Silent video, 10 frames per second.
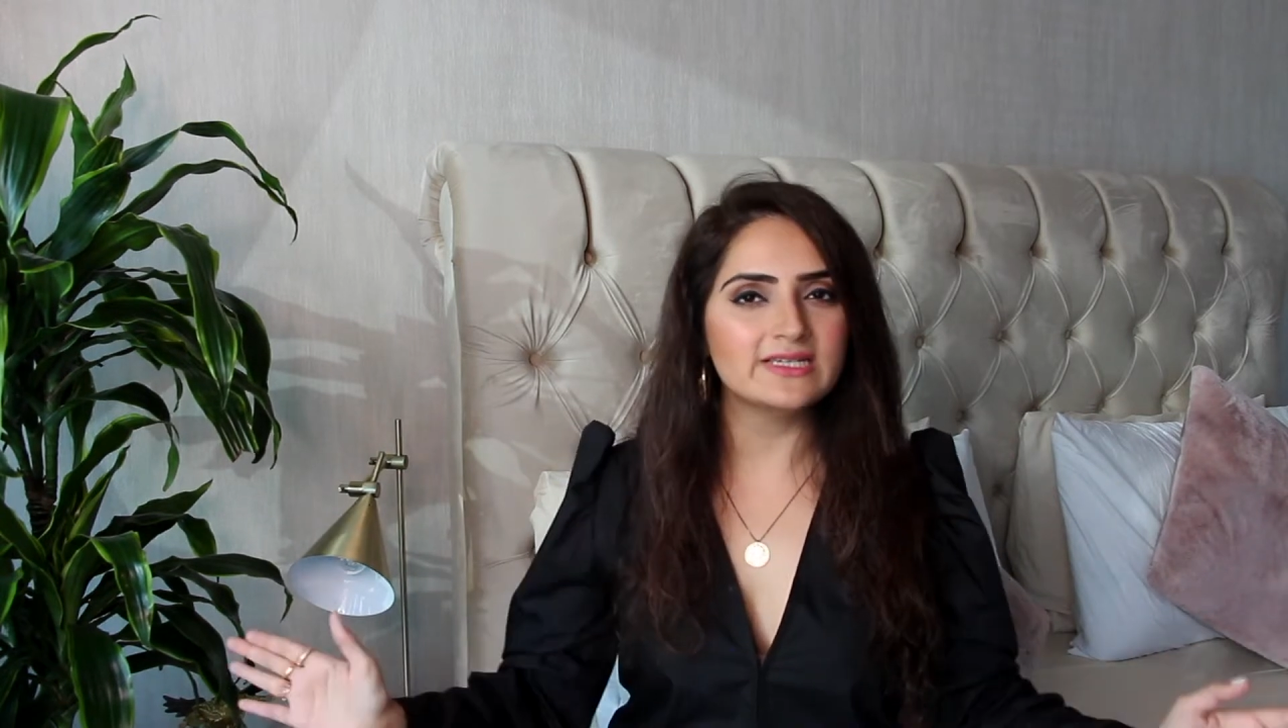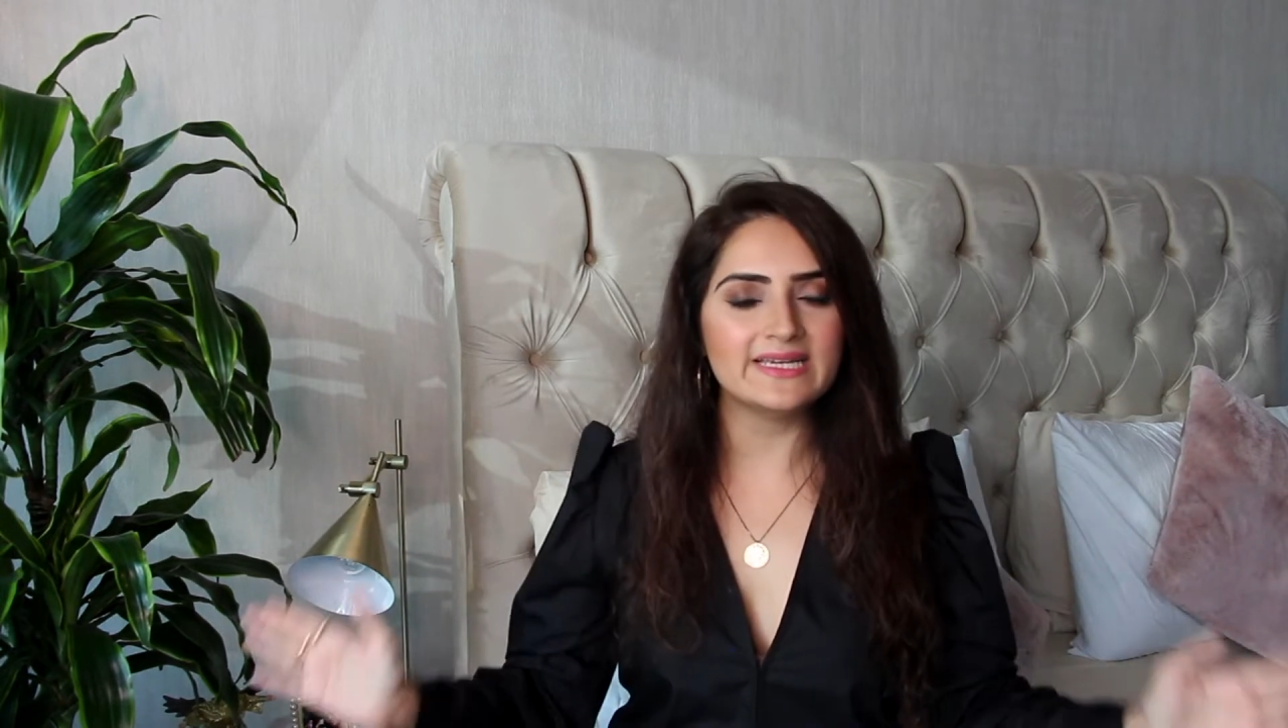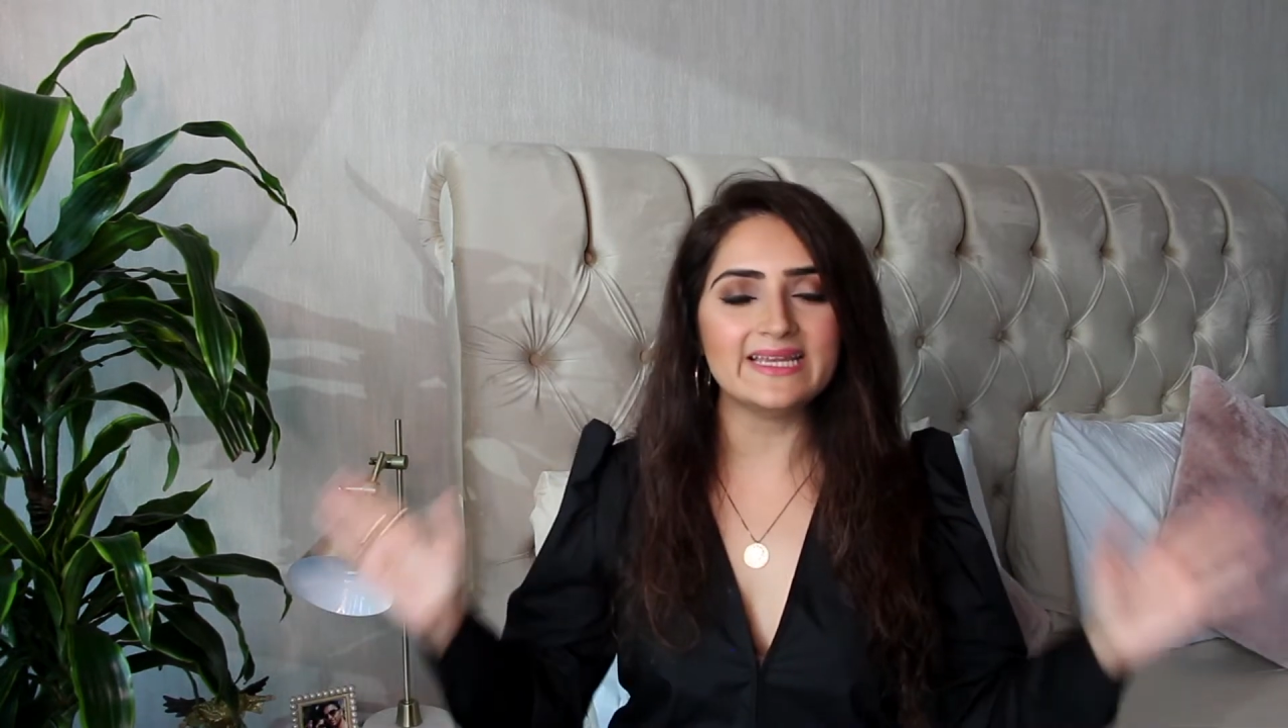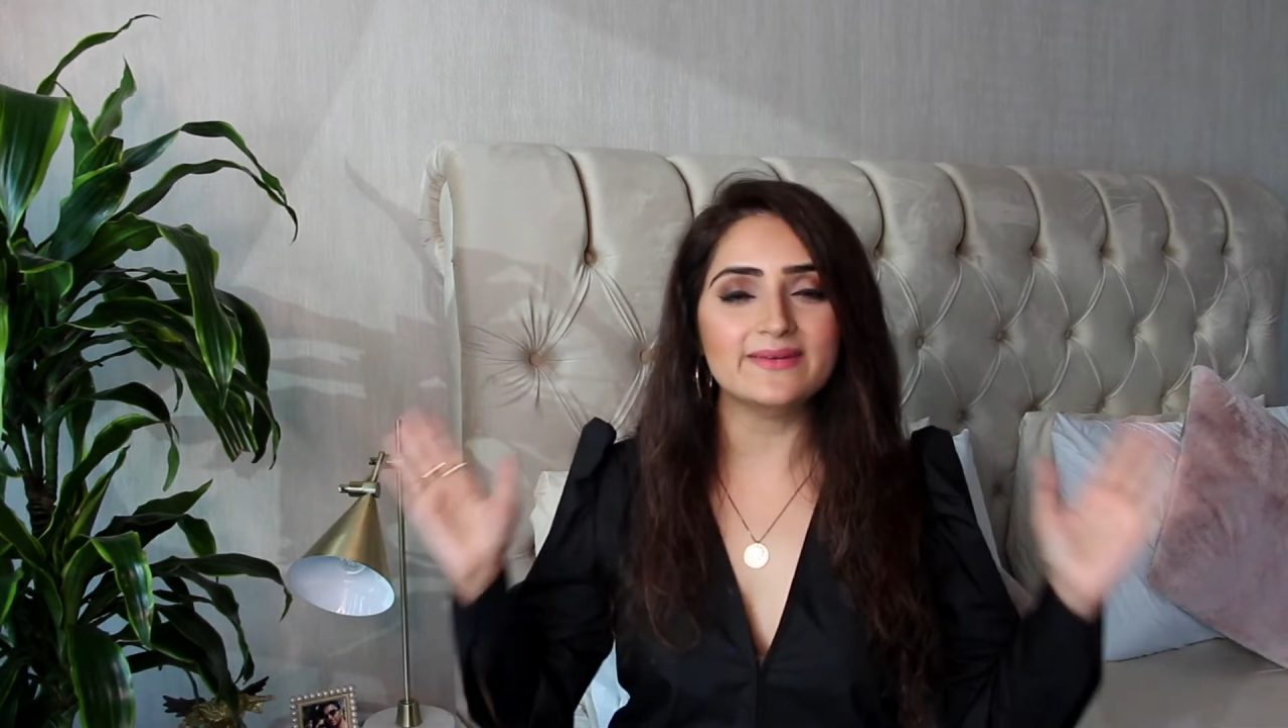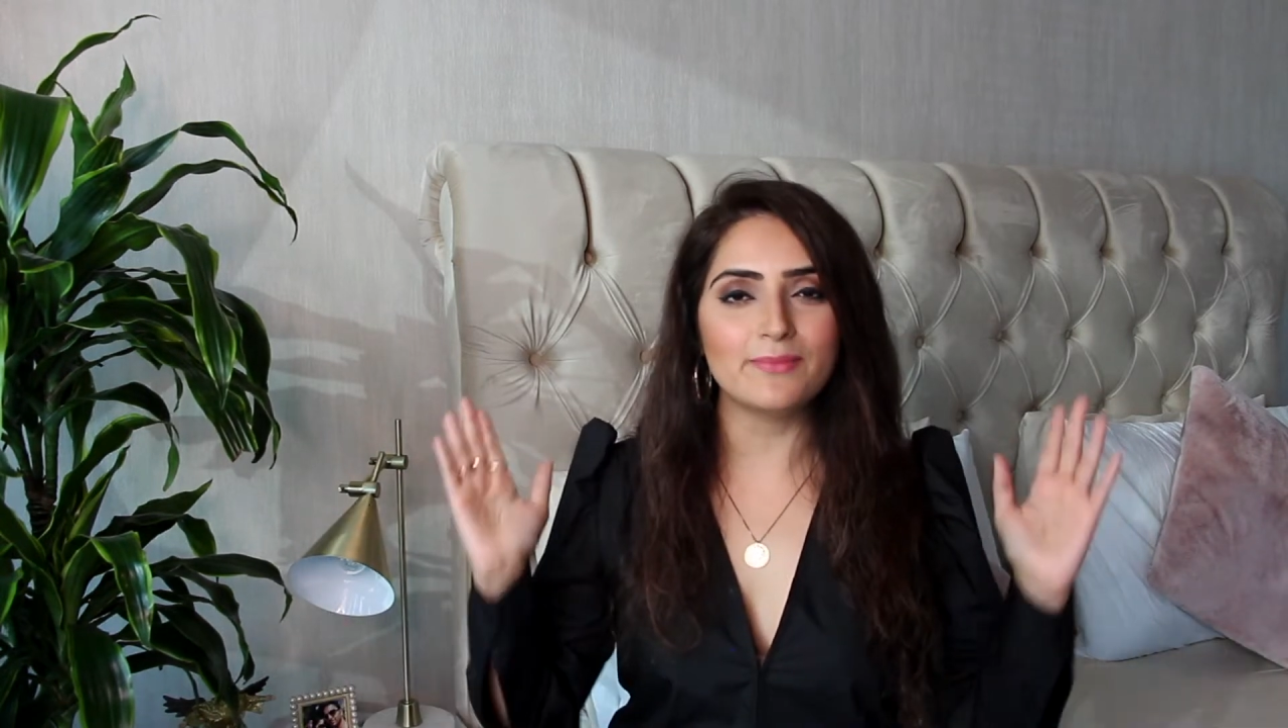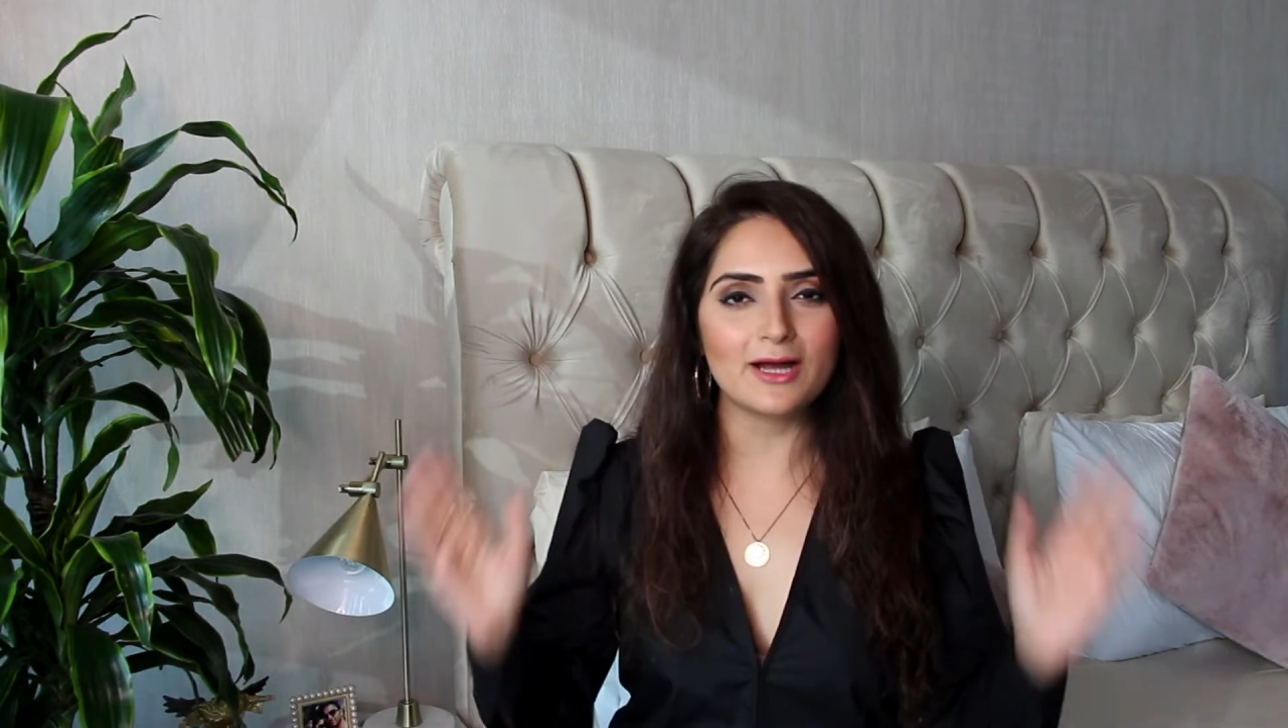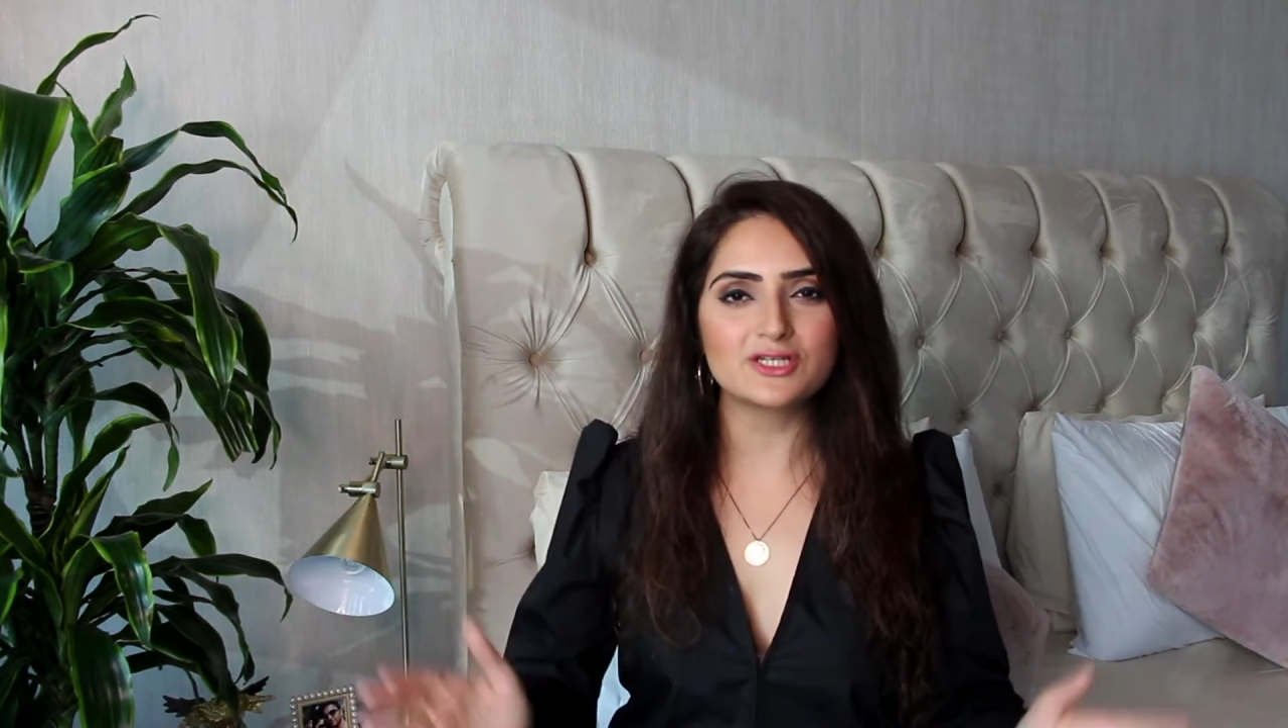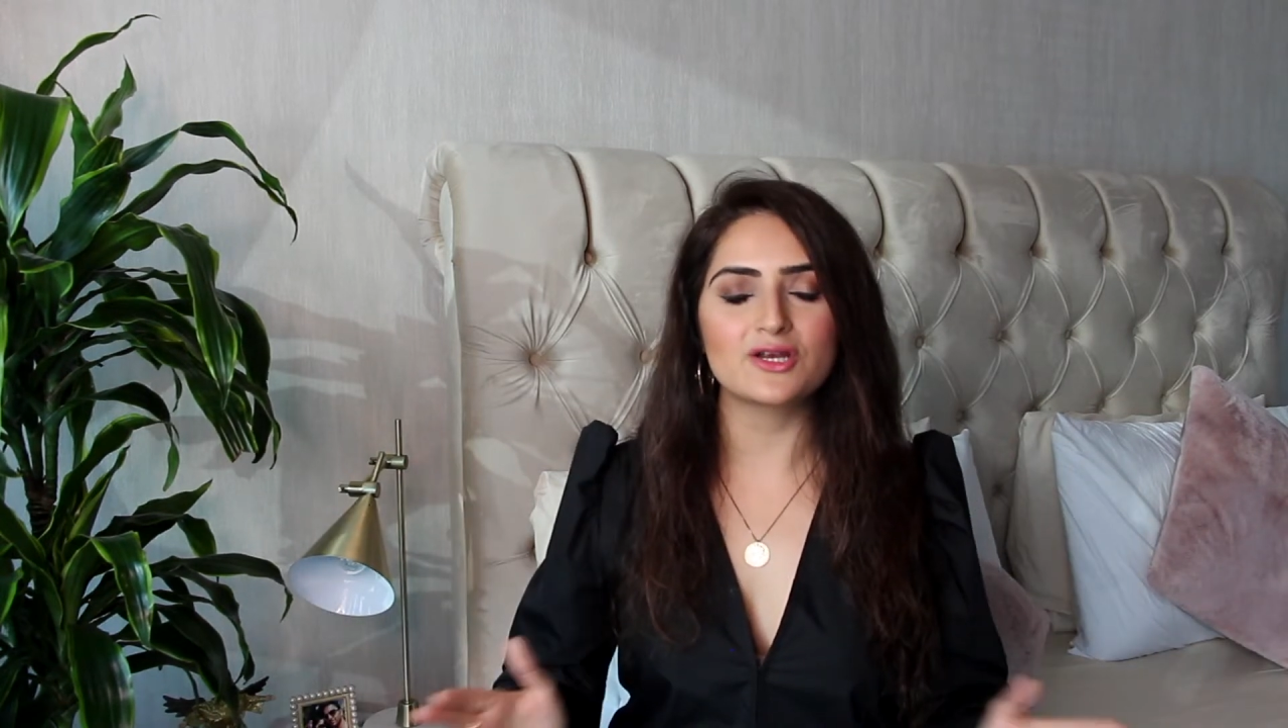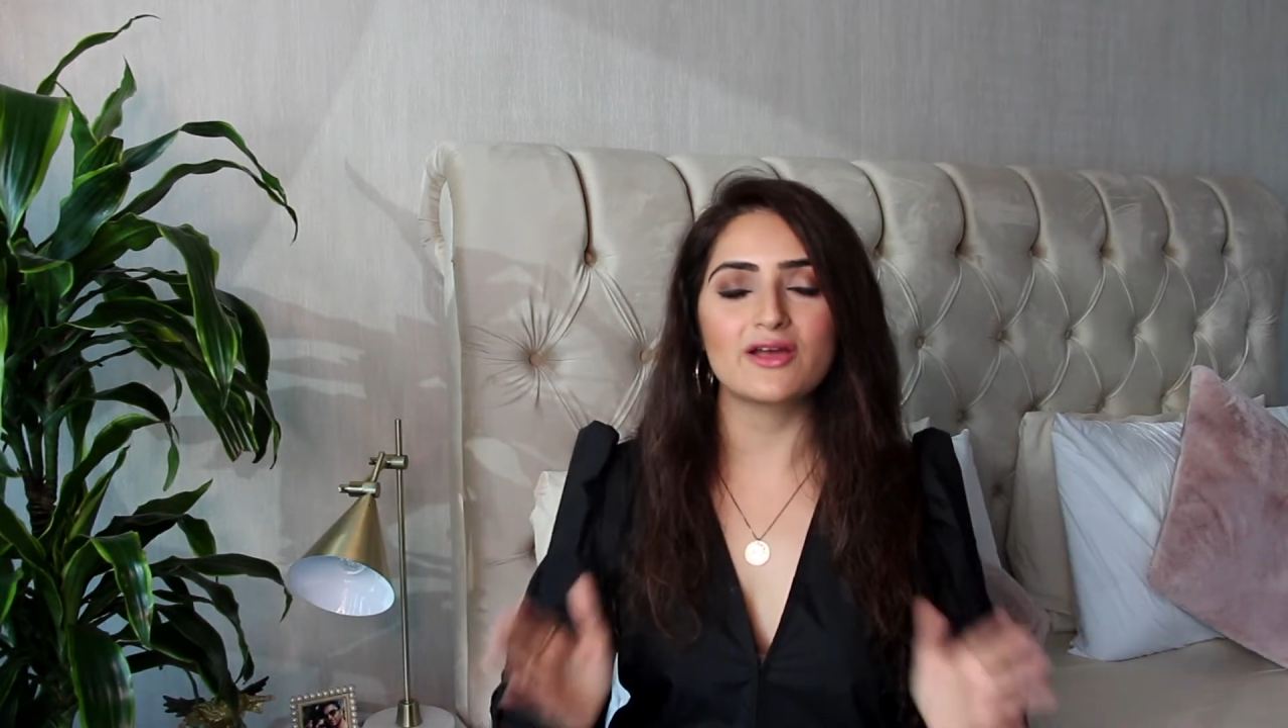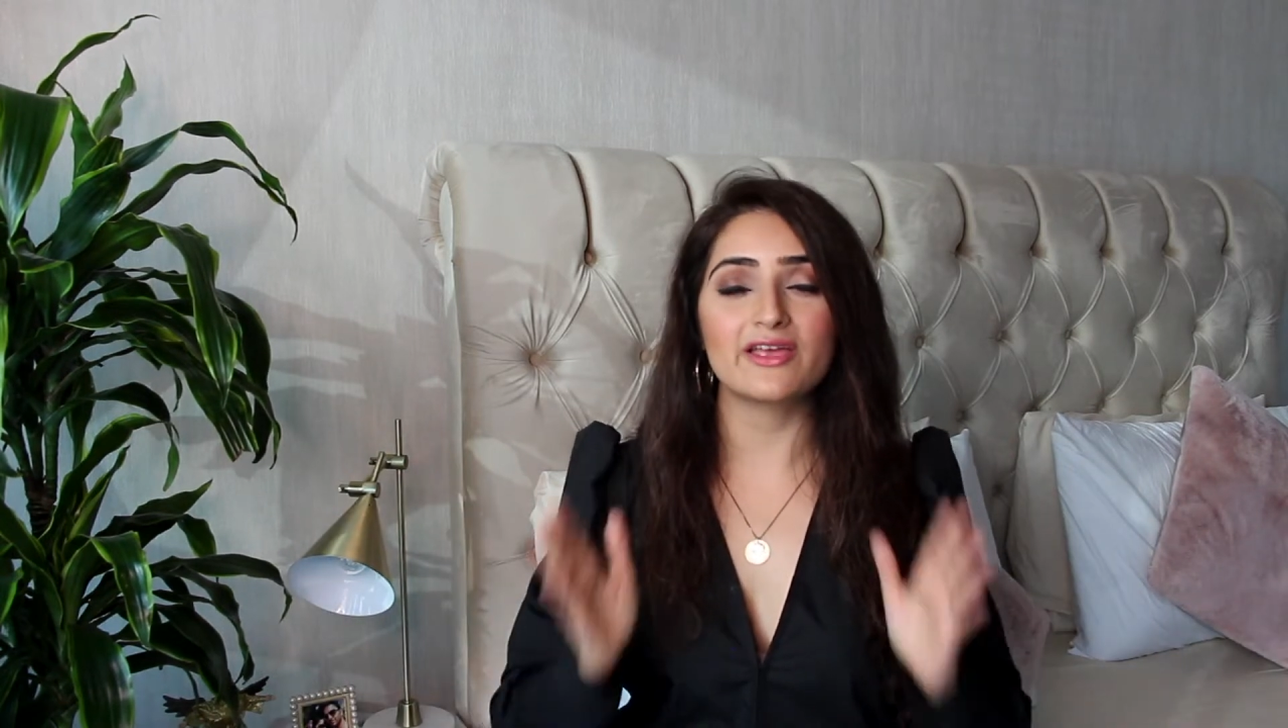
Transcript: need much